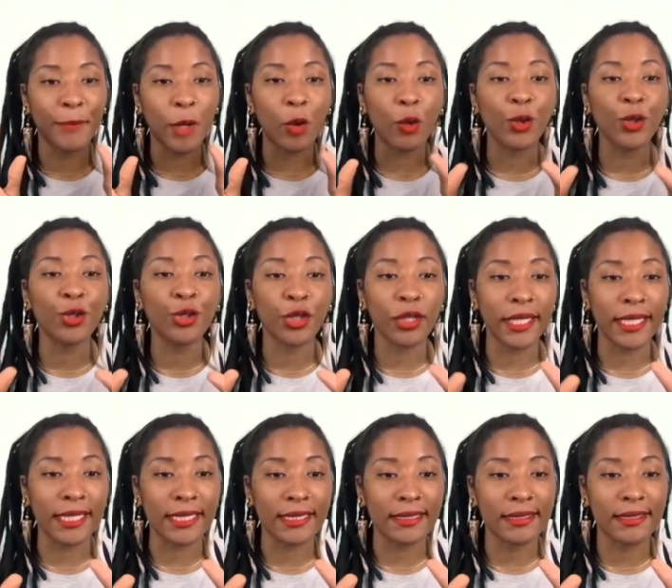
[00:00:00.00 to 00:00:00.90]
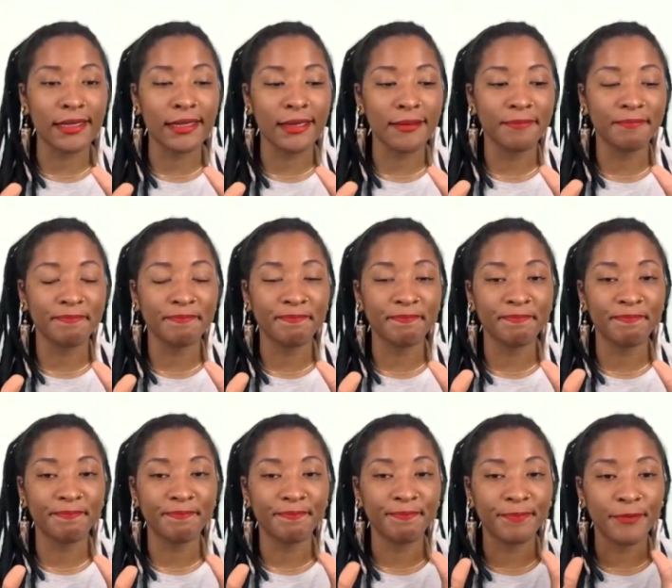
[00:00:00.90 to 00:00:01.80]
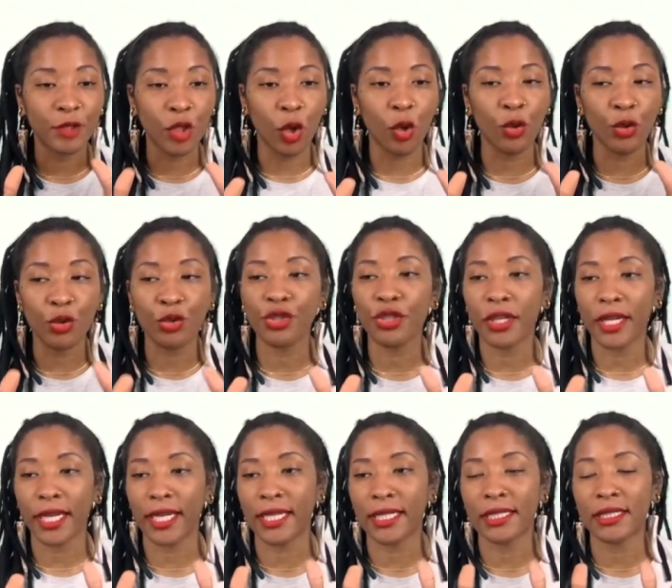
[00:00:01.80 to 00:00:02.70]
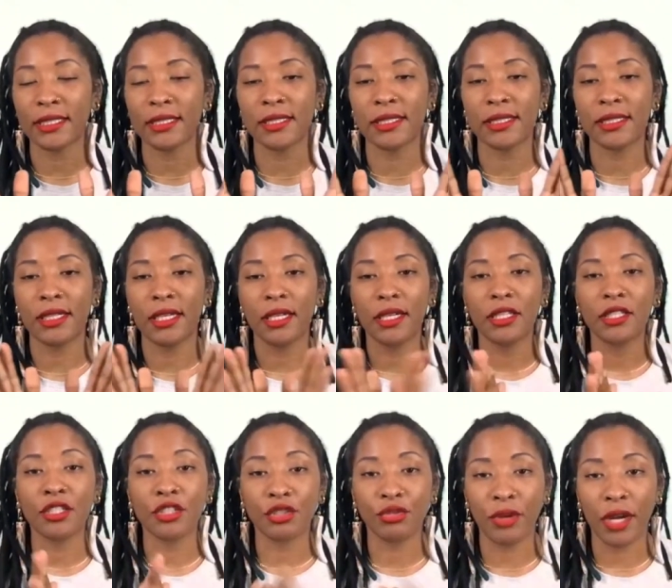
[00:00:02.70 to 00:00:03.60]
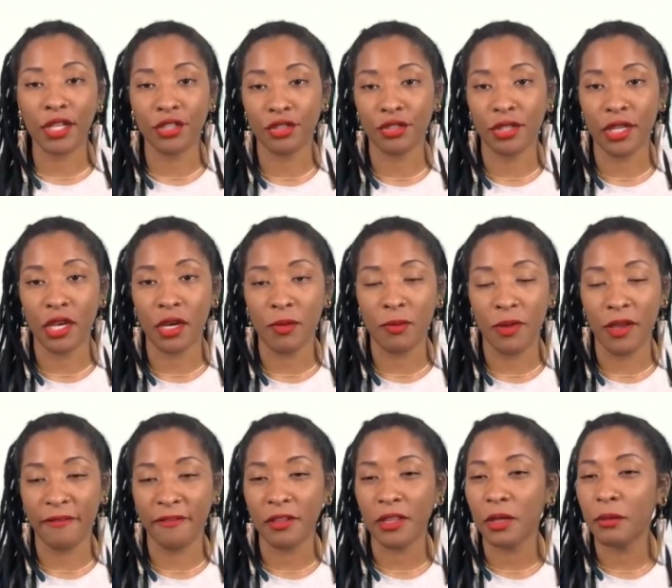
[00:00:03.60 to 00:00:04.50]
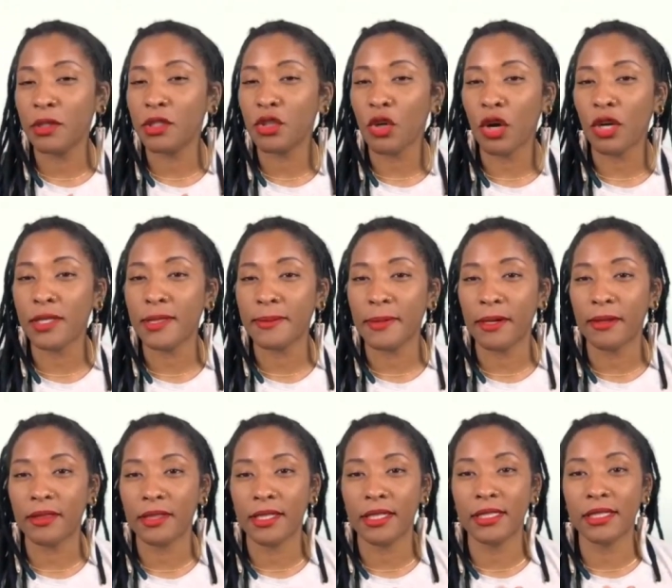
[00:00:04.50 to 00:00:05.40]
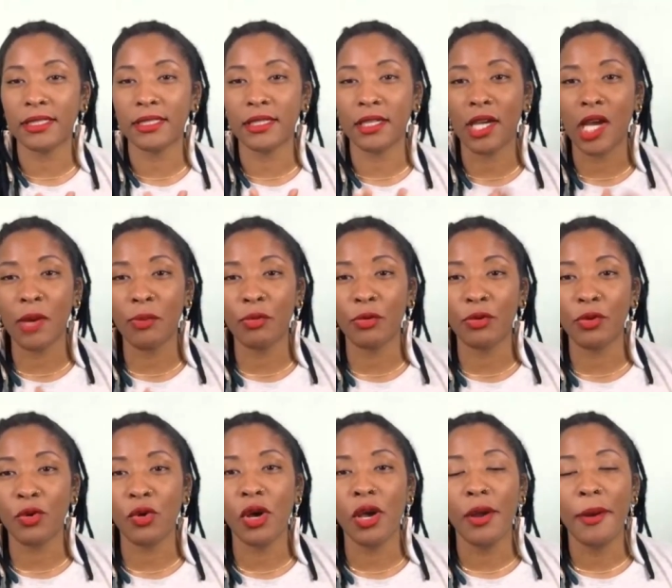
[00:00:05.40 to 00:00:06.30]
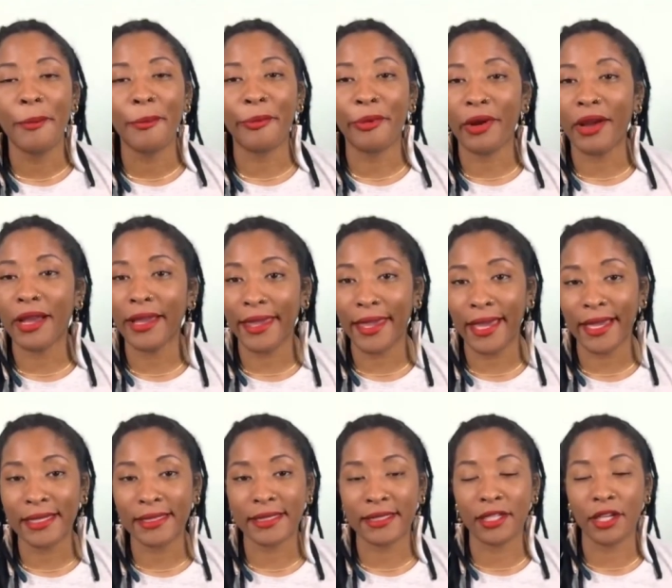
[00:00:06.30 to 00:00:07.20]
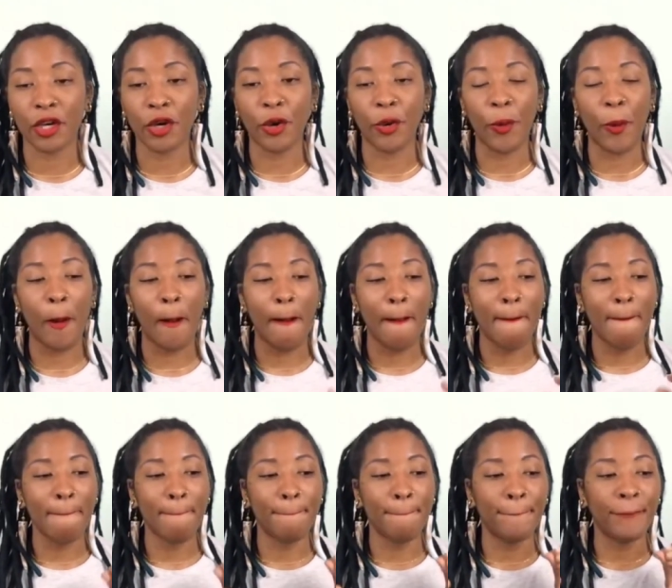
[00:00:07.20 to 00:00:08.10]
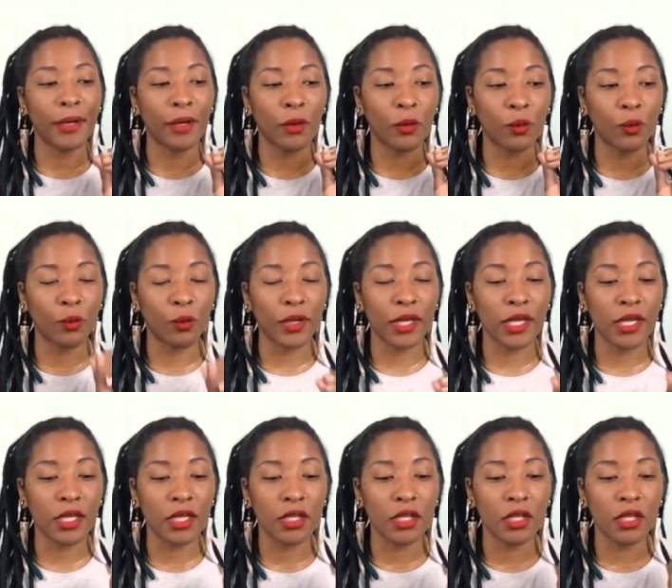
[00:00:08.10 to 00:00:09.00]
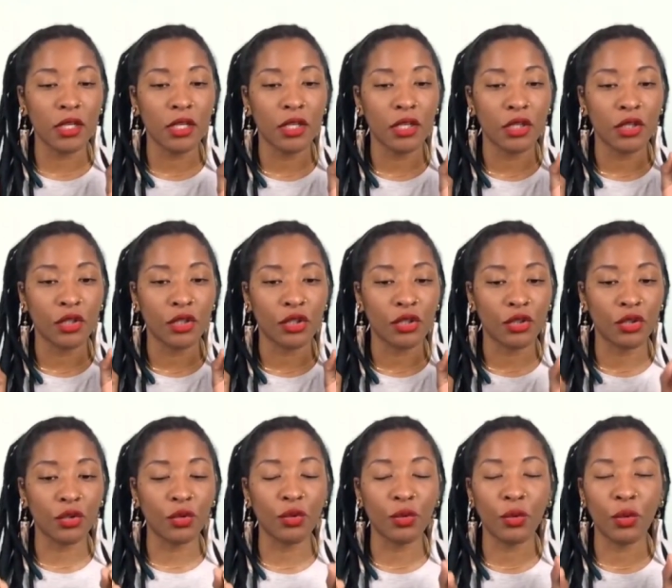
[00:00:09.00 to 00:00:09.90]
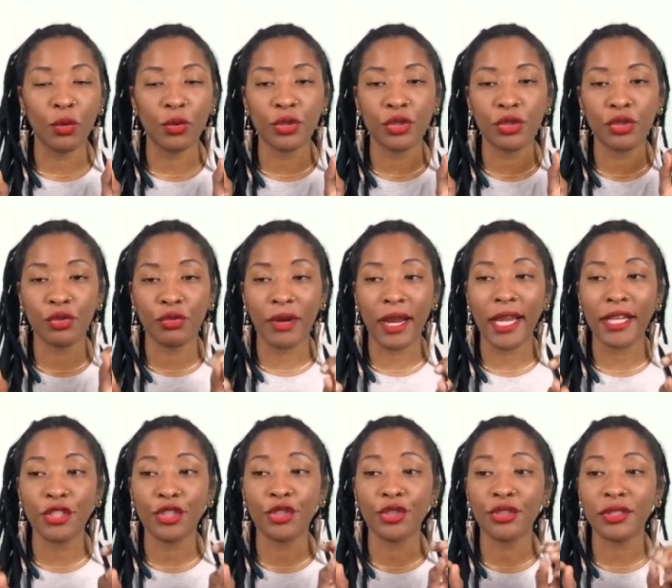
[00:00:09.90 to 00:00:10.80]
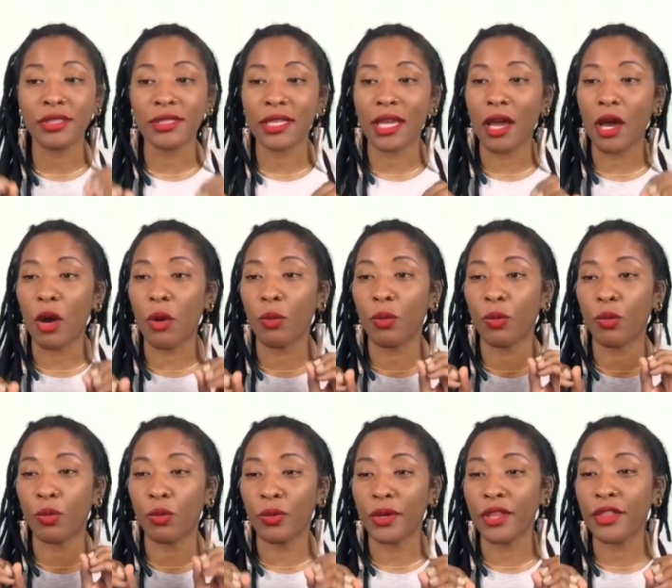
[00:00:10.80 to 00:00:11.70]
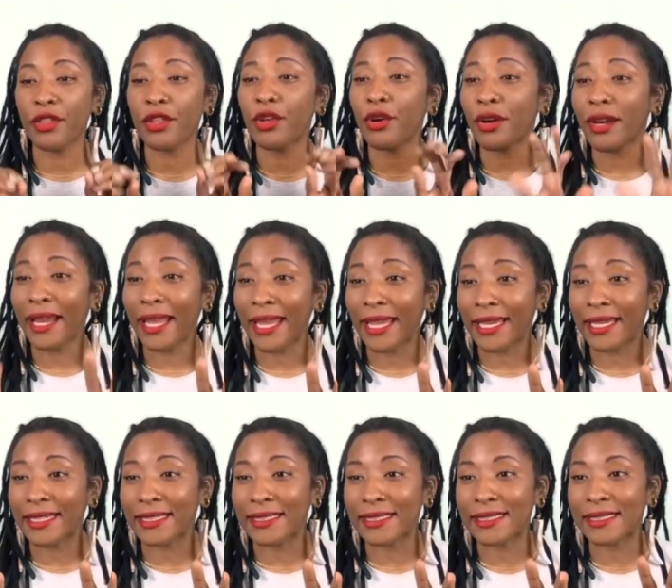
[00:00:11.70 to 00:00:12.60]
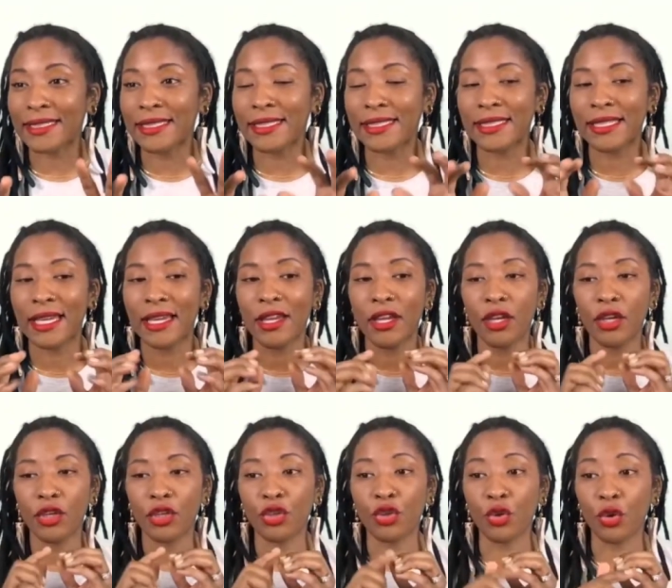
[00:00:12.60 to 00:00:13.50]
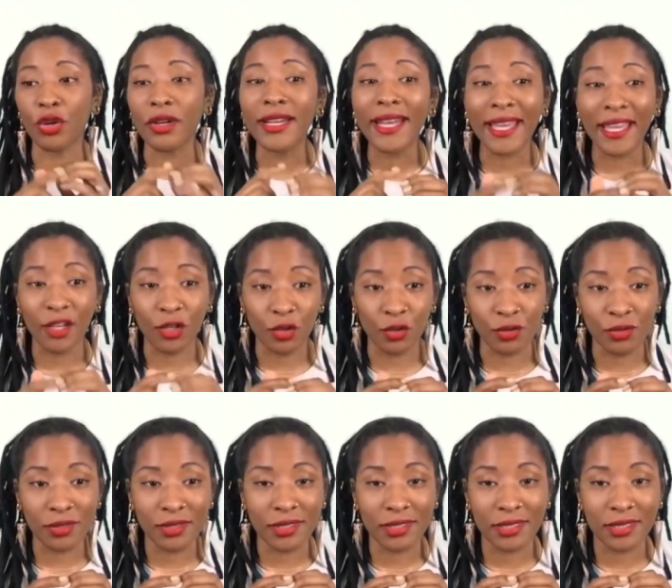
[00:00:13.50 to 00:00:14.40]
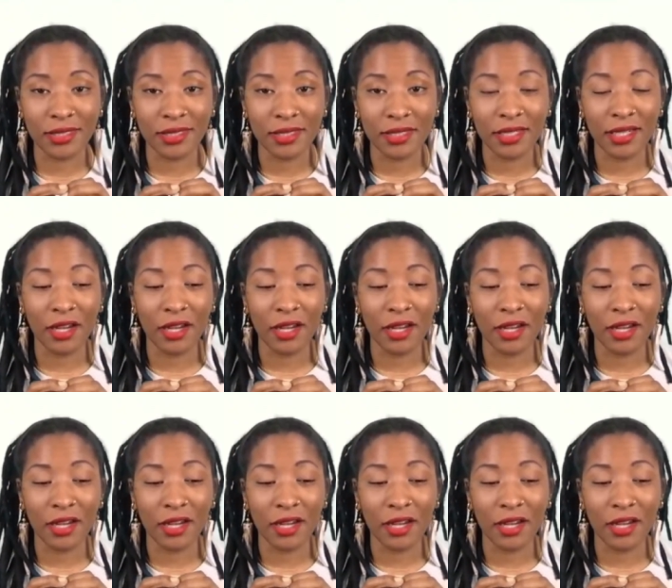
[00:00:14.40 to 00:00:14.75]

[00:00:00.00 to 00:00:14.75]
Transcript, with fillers: don't use your hands. Don't use your hands to scratch your scalp. I feel like we talked about this a couple broadcasts ago, but when you scratch your scalp with your hands, your nails